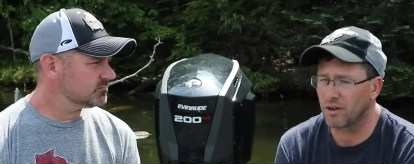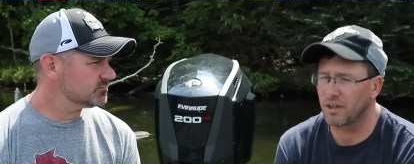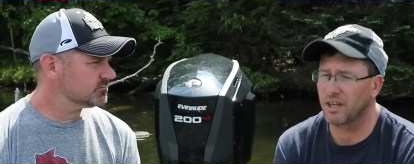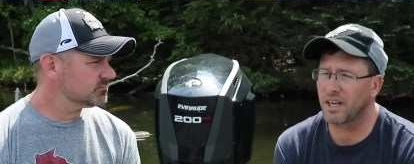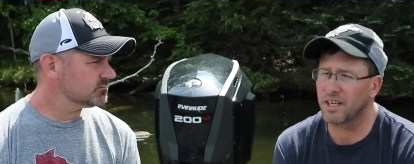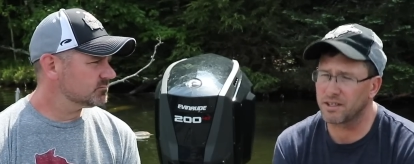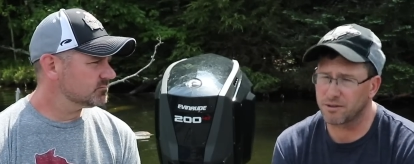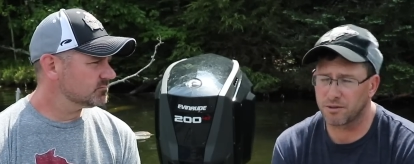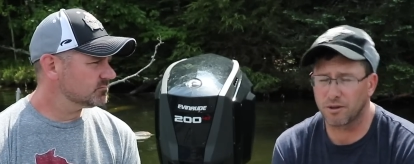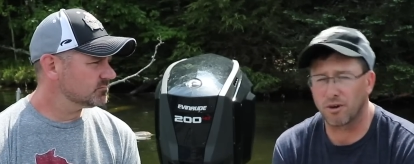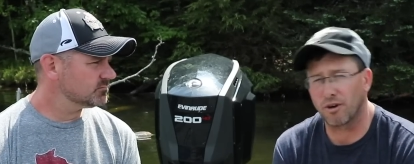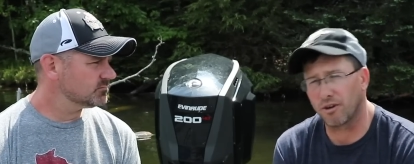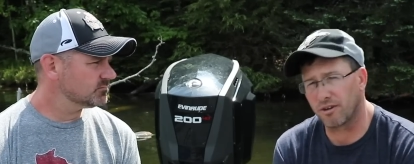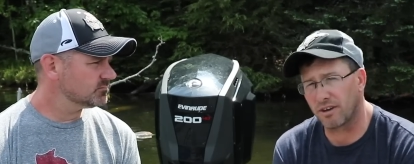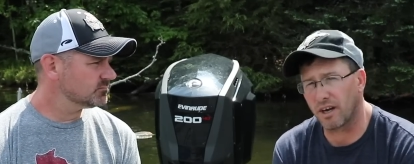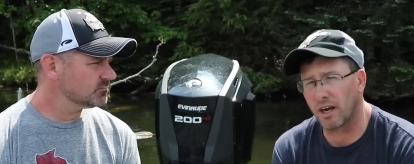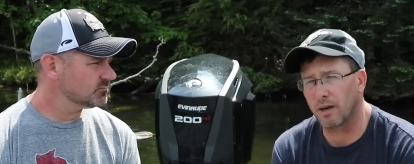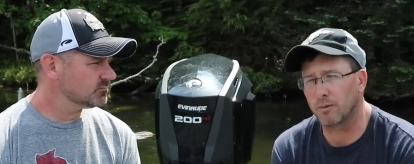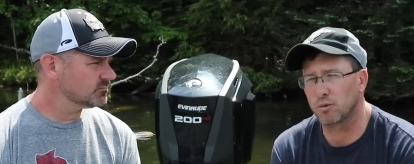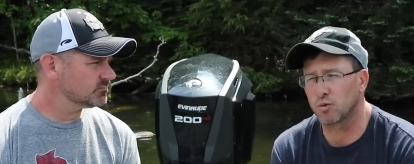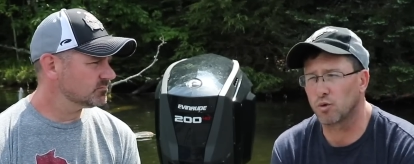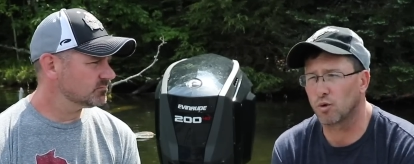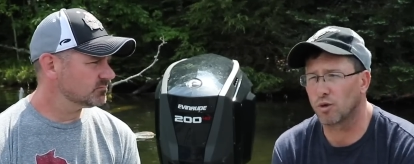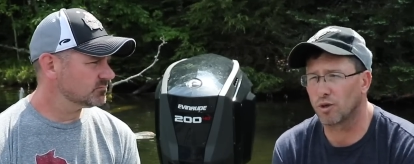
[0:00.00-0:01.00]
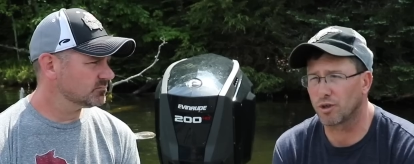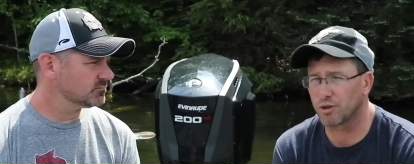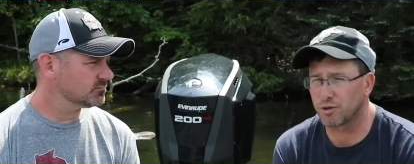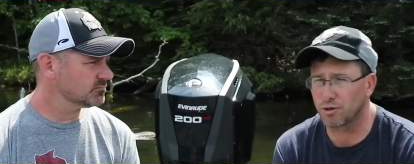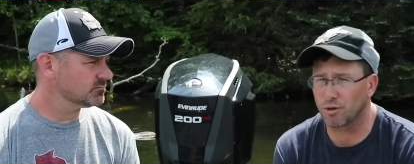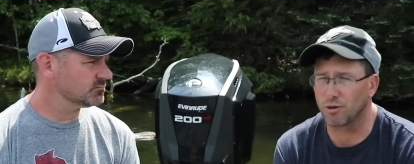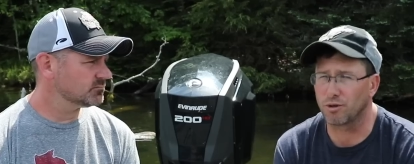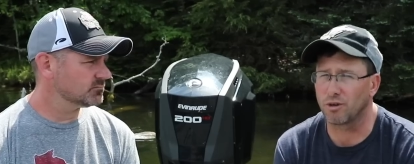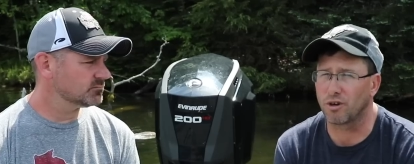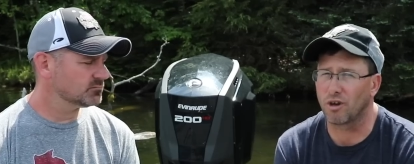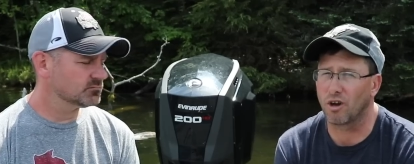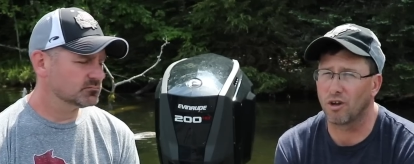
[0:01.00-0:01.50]
Speaker 1: and yes, there are times where a
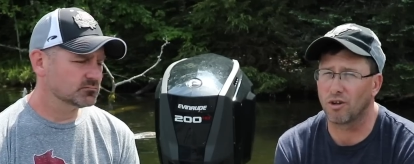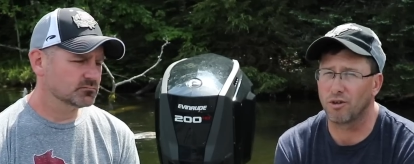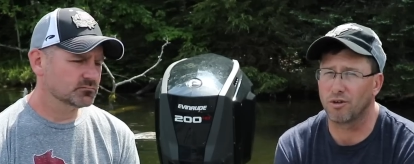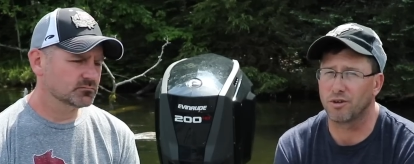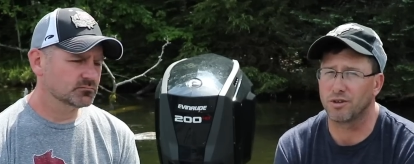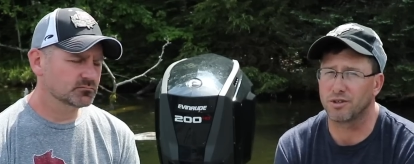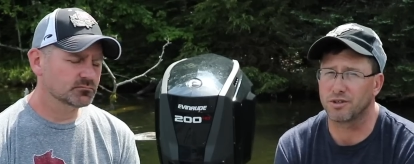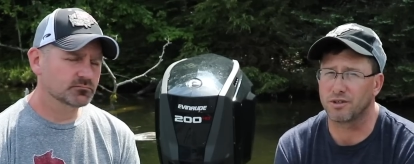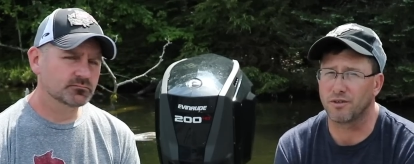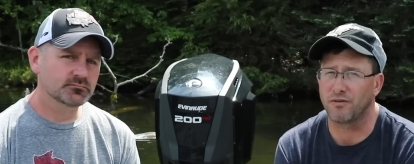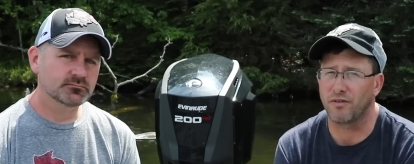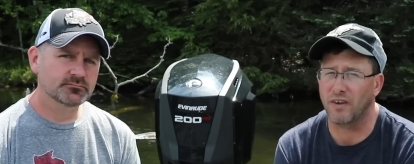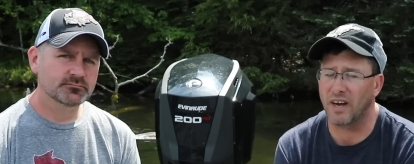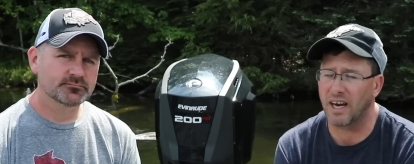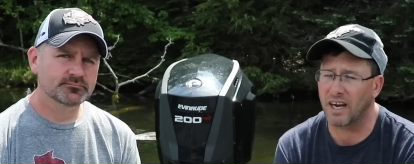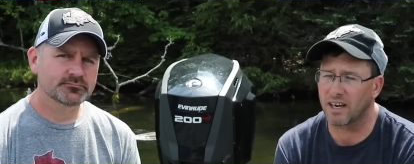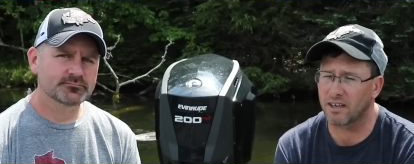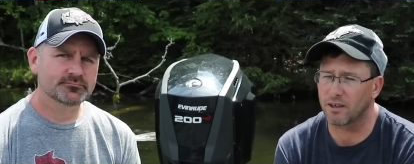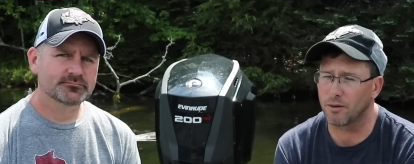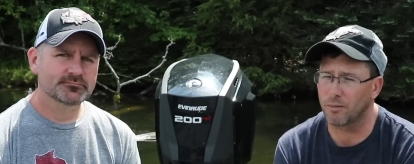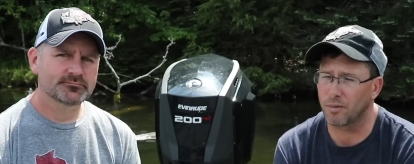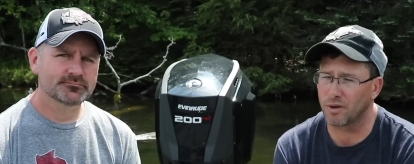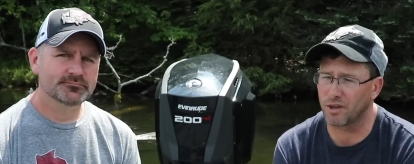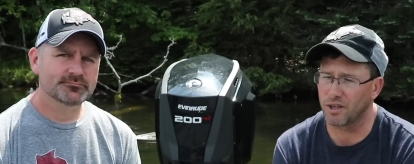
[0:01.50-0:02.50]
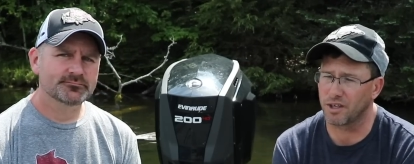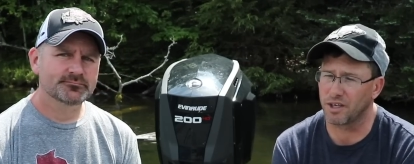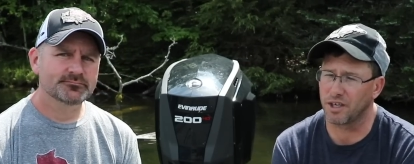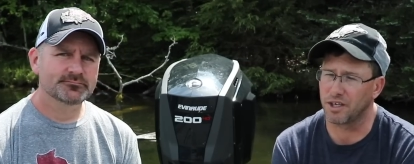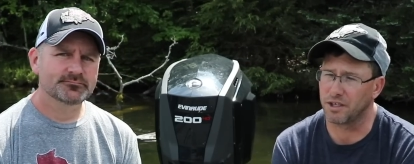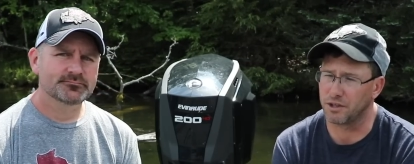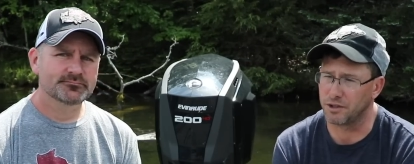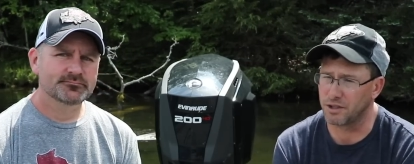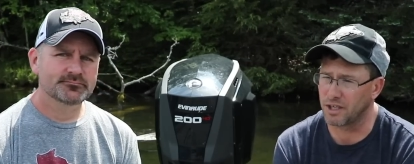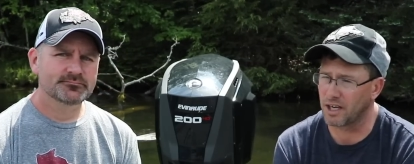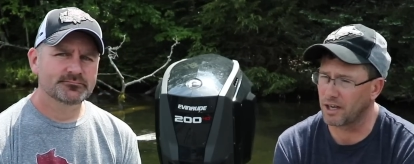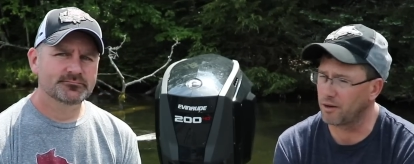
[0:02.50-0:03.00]
certain color is the factor, but
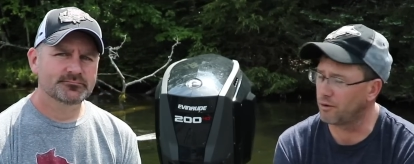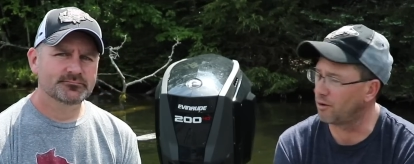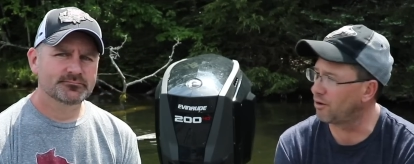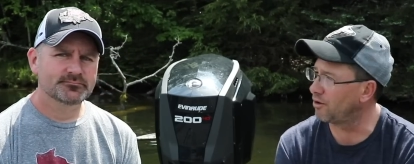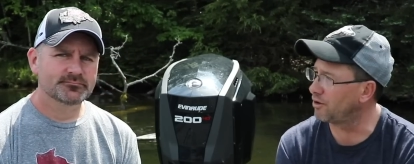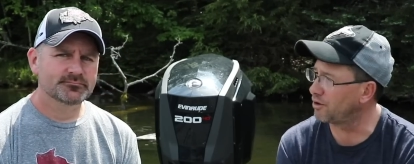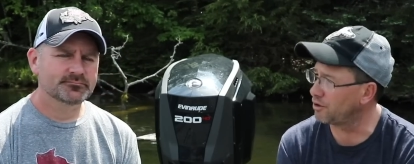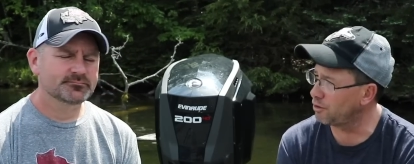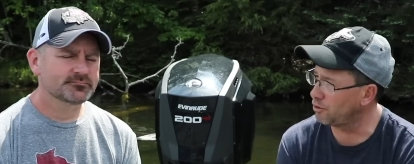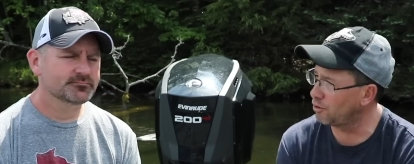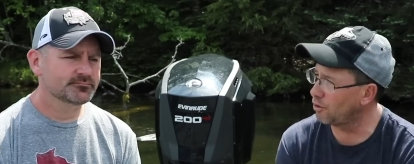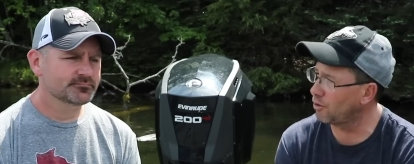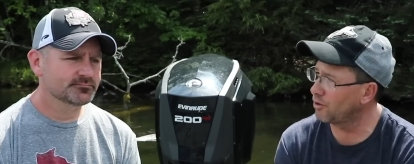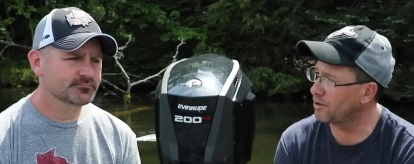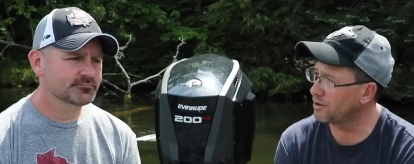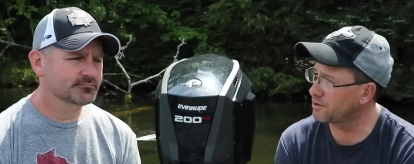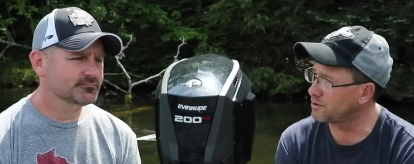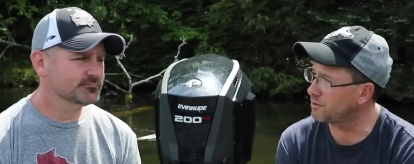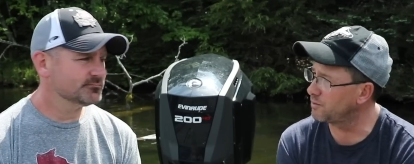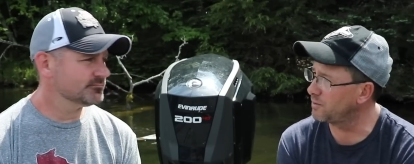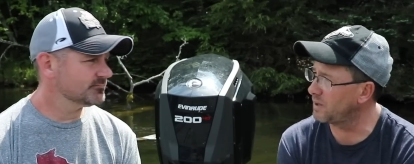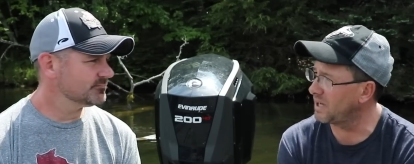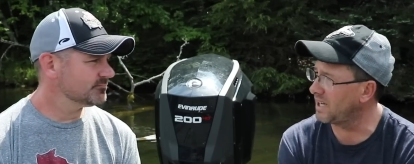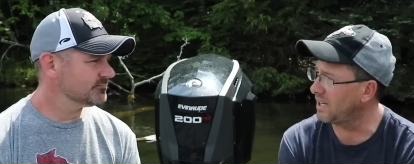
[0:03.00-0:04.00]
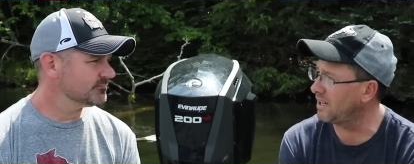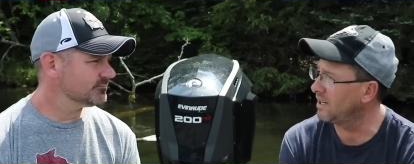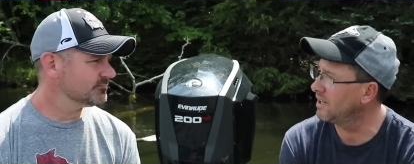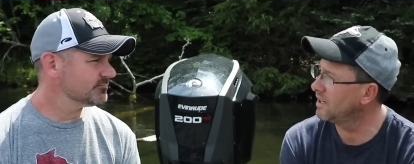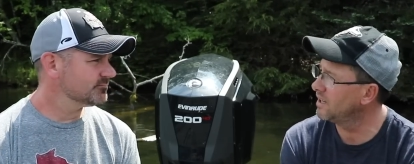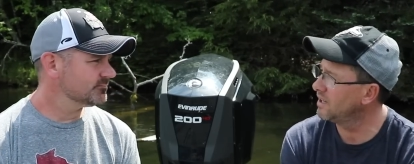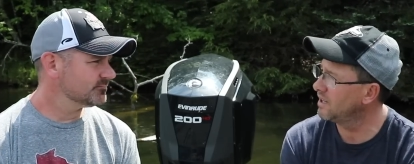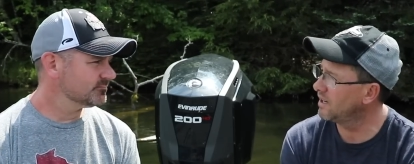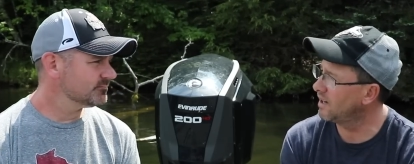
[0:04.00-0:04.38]
in general, and you know this of me,